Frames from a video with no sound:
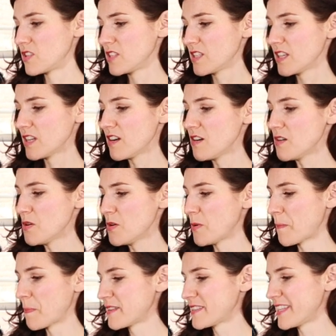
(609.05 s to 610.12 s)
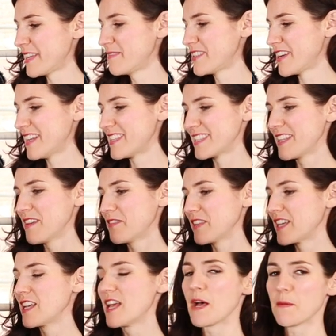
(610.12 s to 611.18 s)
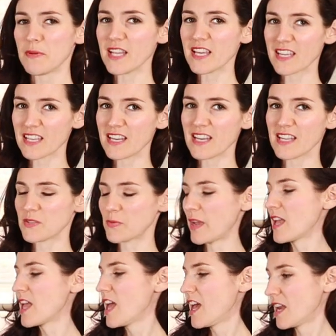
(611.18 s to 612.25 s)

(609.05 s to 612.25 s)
She's like, oh, same dress, lovely. But like in a nice way.